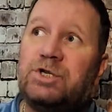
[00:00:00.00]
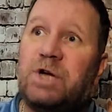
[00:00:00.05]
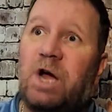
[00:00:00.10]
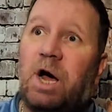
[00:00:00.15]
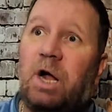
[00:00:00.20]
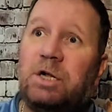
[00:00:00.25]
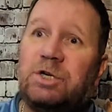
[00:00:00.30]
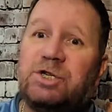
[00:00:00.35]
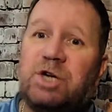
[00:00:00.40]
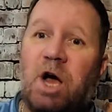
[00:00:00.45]

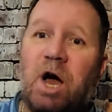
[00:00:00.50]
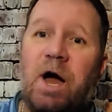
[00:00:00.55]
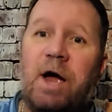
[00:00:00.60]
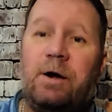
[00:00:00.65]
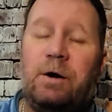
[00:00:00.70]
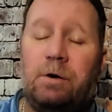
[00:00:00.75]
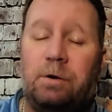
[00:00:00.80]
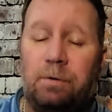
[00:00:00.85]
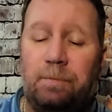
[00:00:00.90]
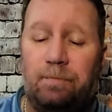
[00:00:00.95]

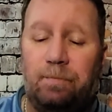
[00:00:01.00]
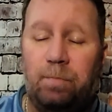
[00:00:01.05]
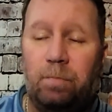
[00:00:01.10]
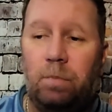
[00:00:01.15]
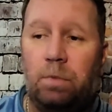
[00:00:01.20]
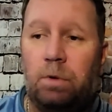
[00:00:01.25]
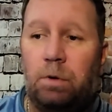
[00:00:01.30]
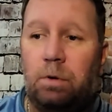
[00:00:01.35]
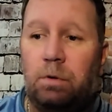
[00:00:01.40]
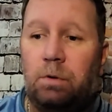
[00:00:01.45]
Alshire,
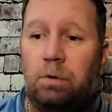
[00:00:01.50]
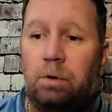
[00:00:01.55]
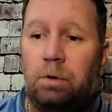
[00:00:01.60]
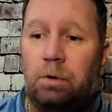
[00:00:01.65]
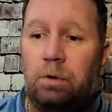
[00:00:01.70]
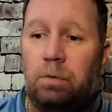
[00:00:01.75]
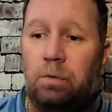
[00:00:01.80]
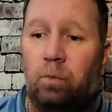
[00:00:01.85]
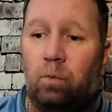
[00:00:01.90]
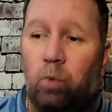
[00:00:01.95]

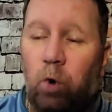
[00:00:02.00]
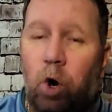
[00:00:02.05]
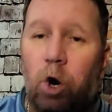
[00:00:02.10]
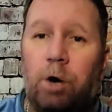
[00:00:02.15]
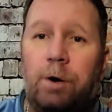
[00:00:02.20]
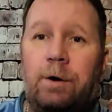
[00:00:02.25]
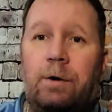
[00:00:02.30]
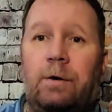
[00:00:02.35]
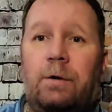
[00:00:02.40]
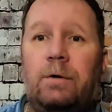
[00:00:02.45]

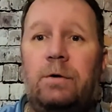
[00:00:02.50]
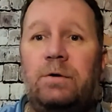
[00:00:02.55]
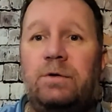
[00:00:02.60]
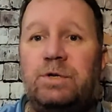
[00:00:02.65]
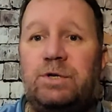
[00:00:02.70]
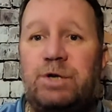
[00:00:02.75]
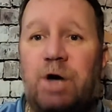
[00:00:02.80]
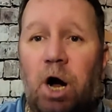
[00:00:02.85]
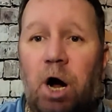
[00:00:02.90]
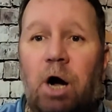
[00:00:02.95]
Warner,
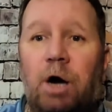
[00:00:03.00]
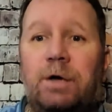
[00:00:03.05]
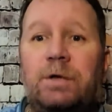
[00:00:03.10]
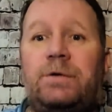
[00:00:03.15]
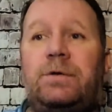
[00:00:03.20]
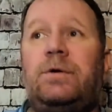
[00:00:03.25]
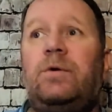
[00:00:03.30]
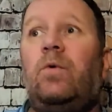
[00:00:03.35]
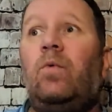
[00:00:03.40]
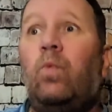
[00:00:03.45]
Tart,
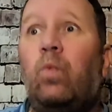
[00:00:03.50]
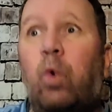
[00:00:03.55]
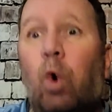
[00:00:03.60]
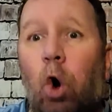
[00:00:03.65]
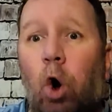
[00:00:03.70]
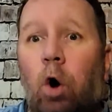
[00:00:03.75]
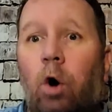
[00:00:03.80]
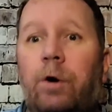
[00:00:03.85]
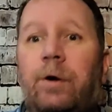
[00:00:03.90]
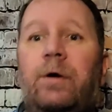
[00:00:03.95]

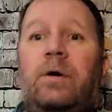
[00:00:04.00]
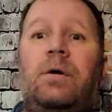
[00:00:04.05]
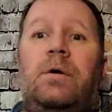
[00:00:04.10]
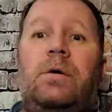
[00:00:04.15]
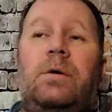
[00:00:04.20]
Ward,